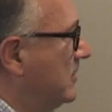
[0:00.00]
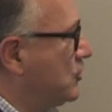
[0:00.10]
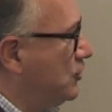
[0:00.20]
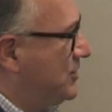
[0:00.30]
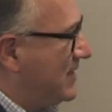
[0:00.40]

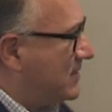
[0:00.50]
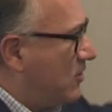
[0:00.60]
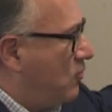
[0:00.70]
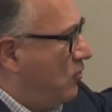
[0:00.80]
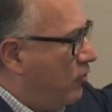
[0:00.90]
So just a
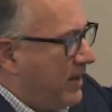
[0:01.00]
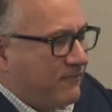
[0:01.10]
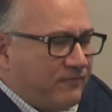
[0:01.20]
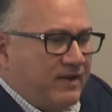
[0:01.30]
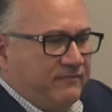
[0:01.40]
quick,
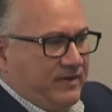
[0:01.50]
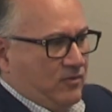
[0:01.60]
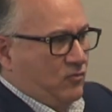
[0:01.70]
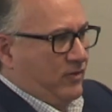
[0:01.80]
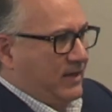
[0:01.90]
very,
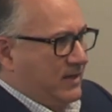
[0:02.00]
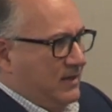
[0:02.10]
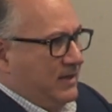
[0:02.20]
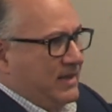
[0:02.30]
very quick